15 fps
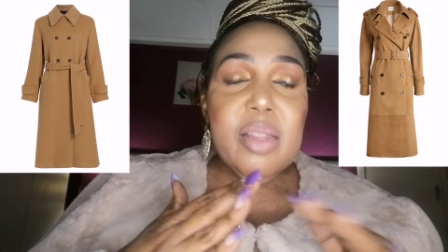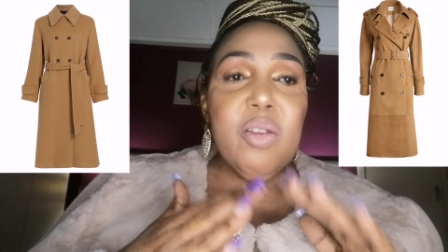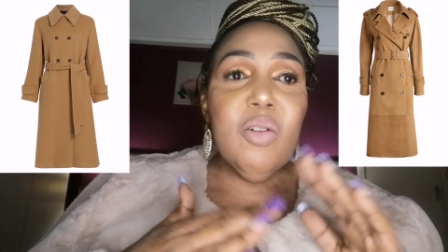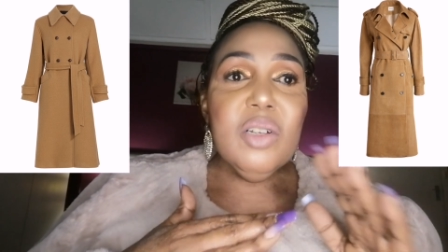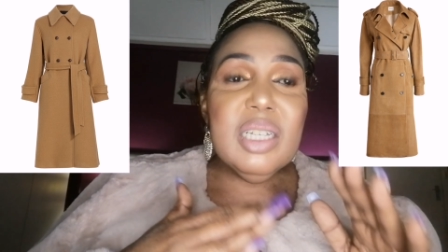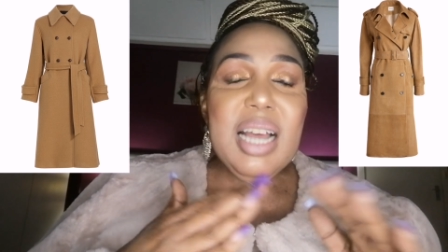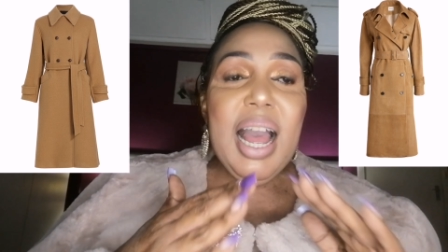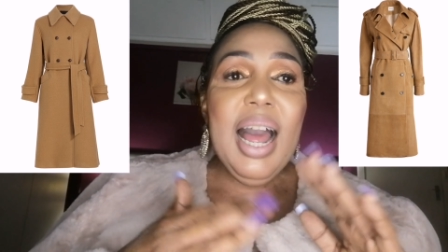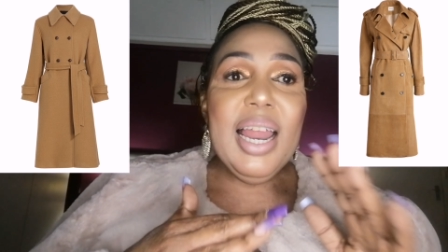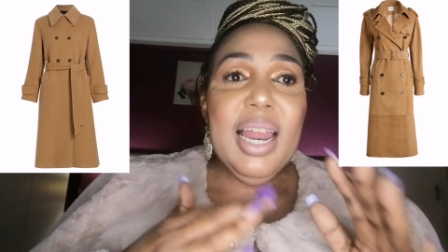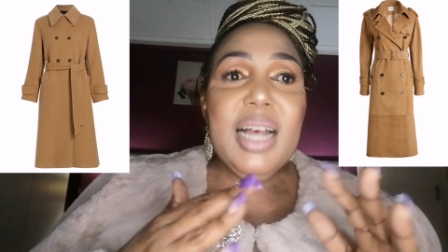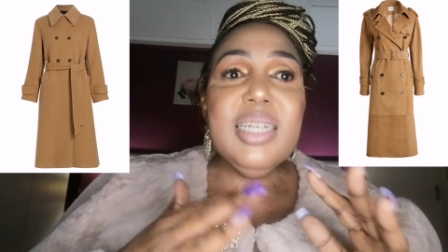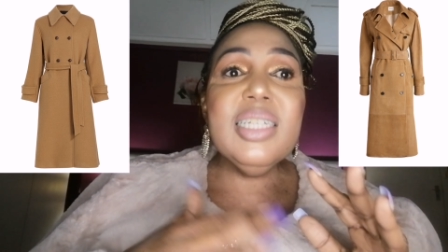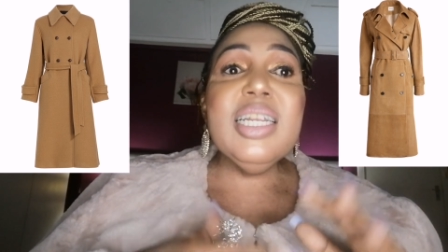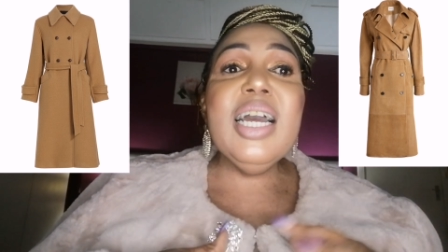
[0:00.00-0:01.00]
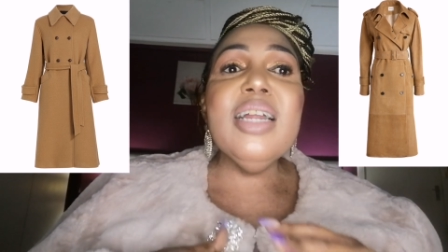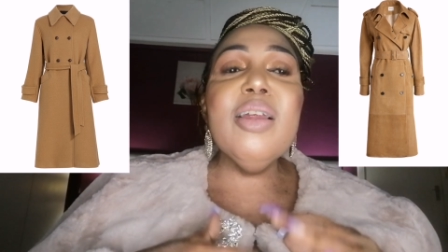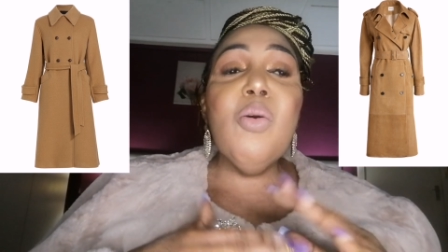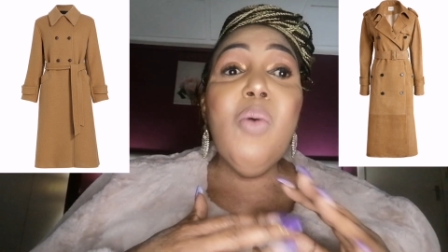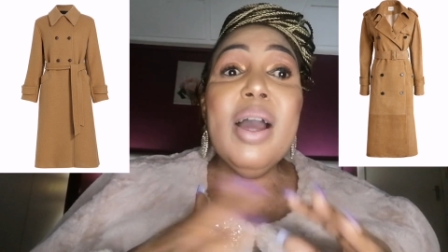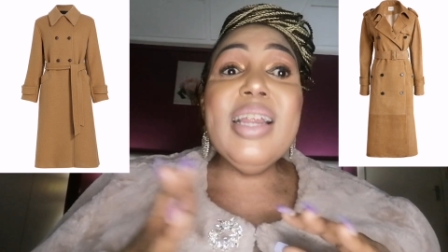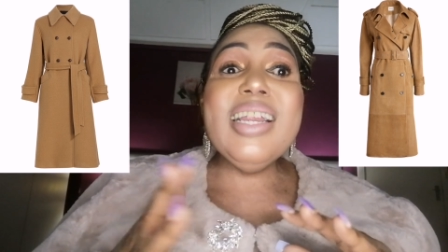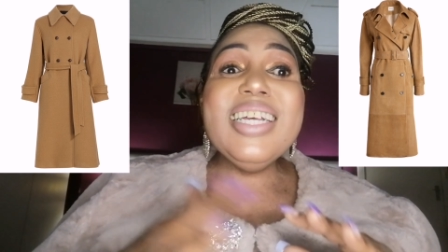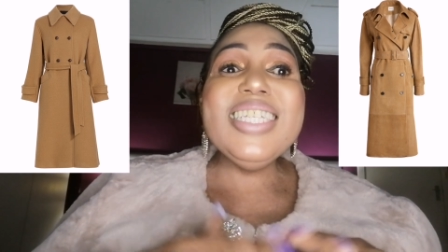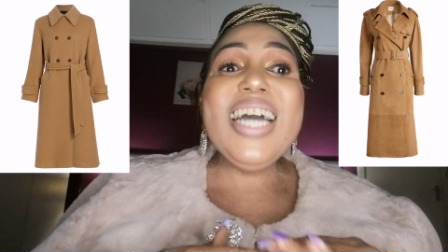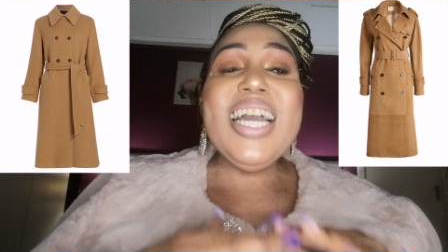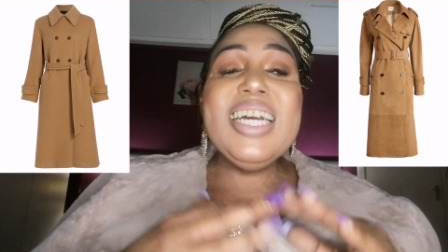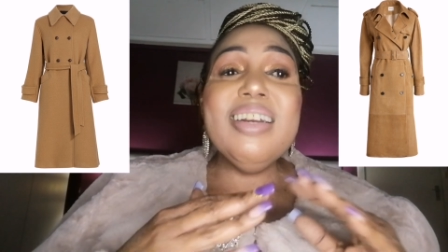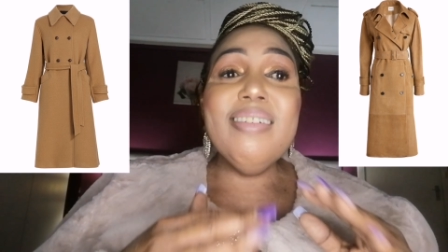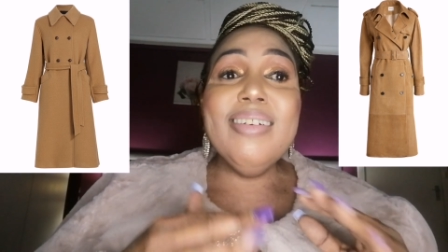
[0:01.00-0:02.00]
those colors they are the one that
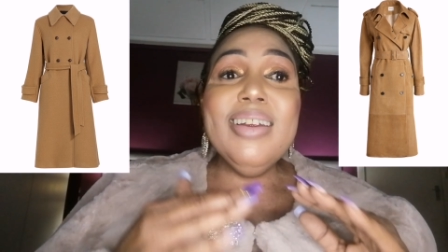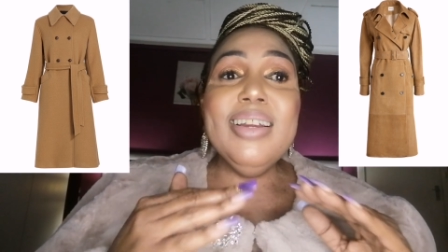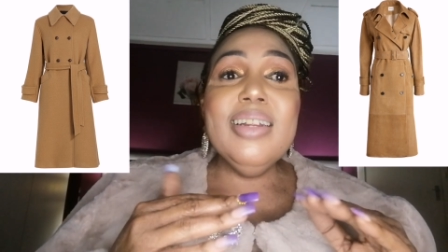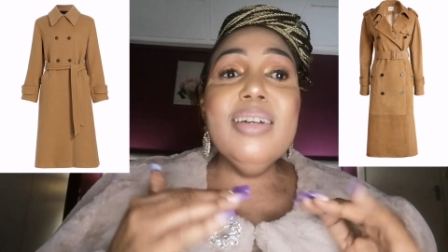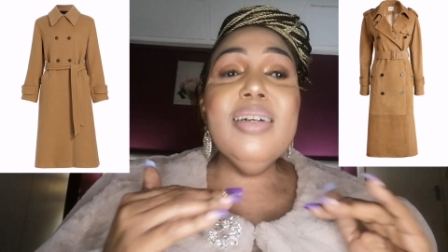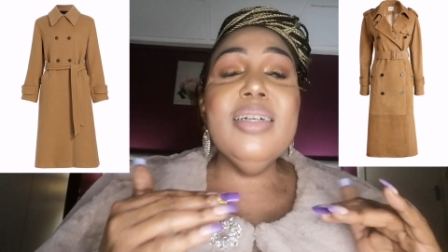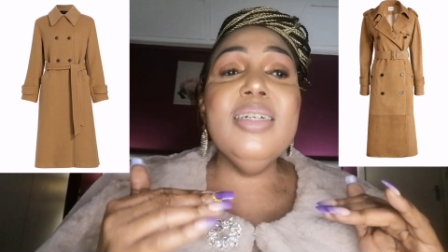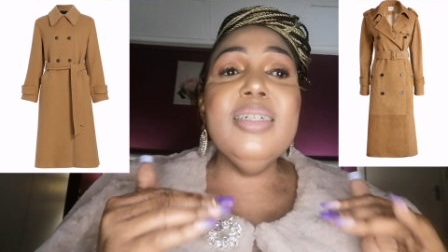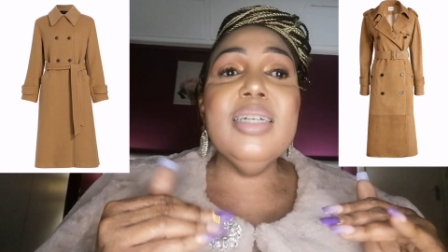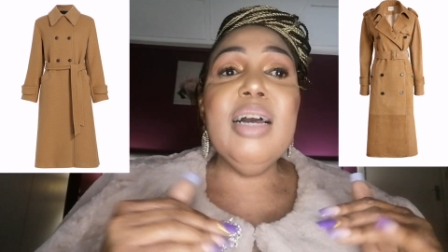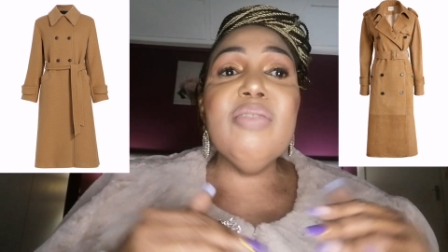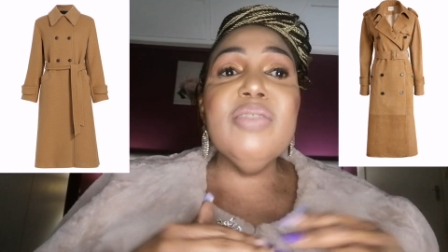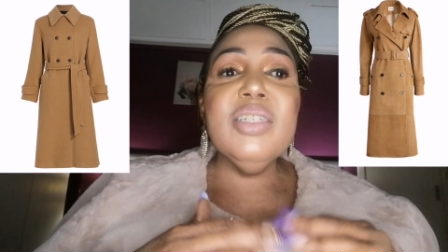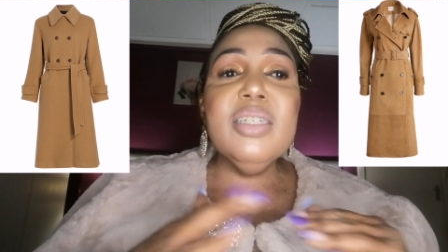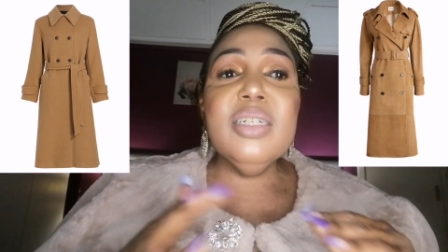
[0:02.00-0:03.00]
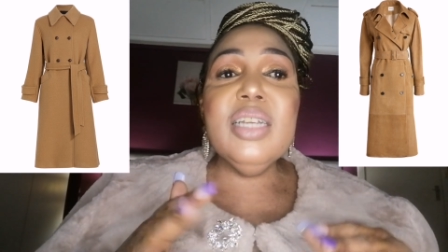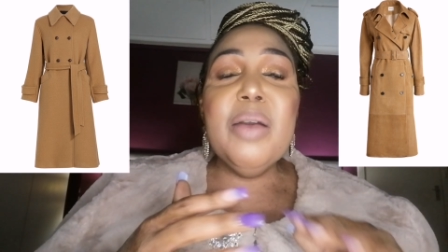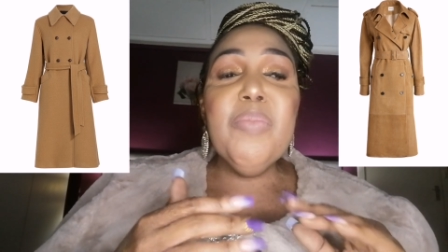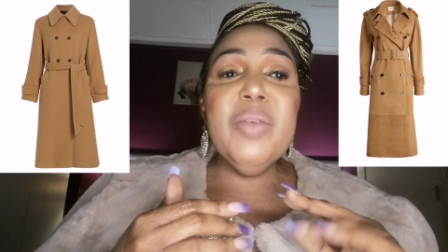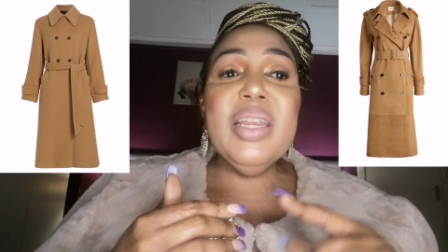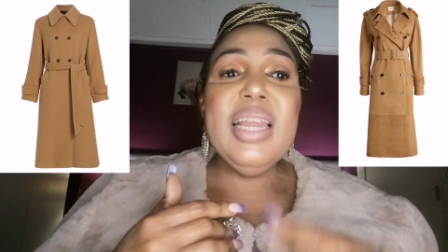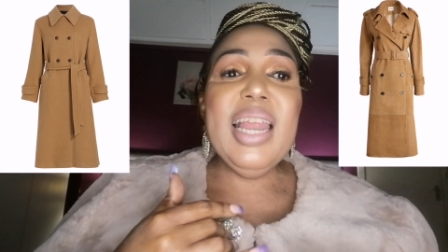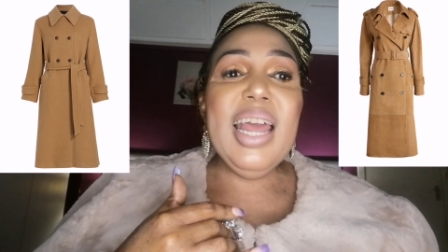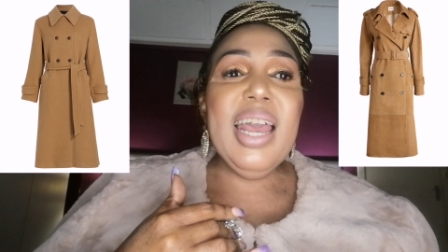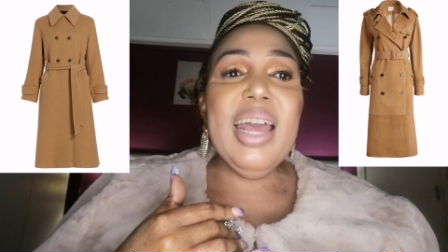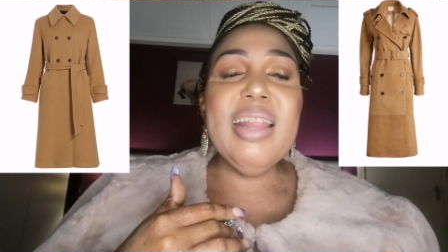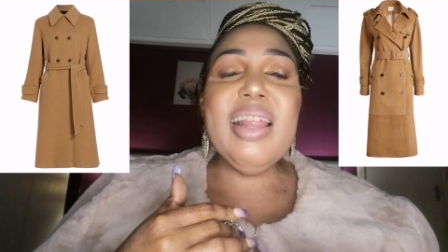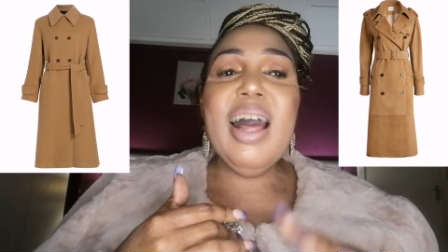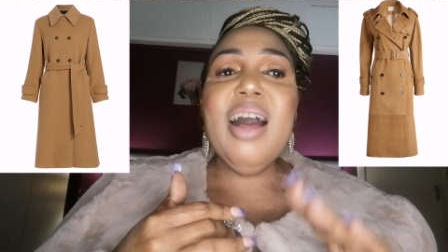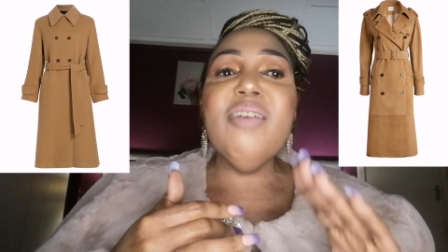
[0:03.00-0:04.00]
i really in i've seen them in
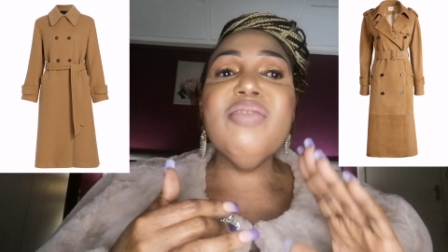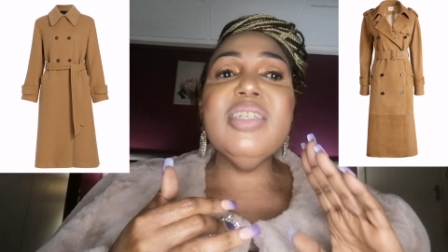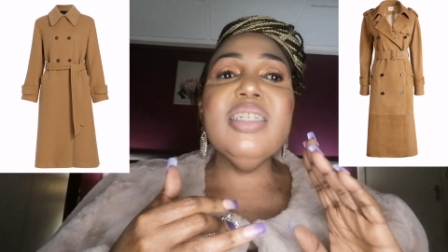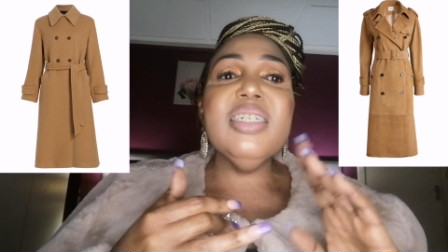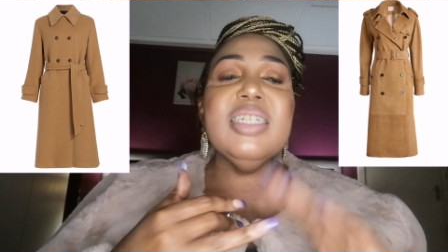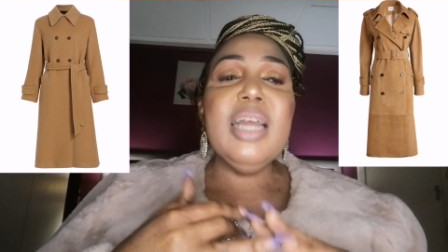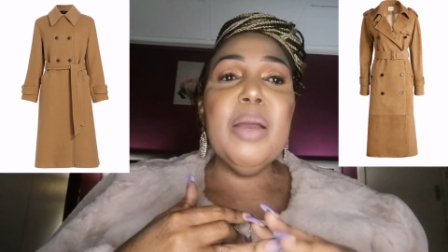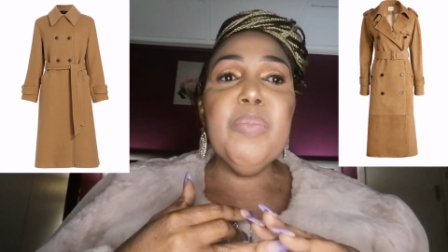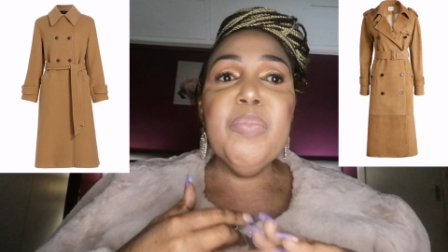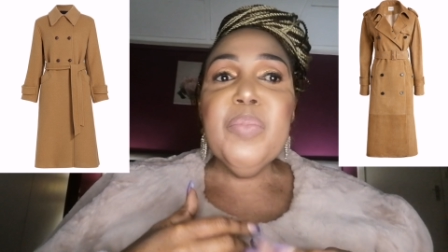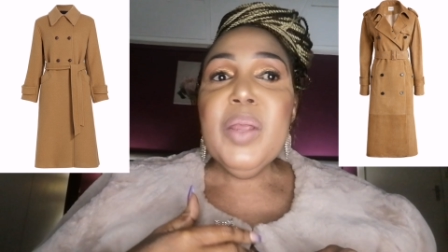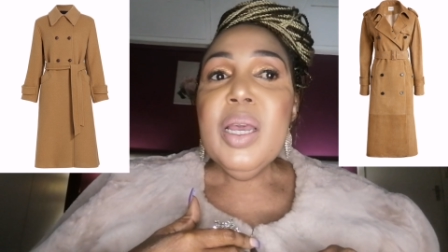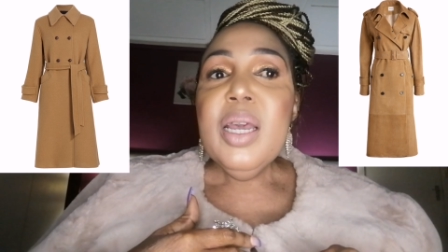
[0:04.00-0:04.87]
leather i've seen them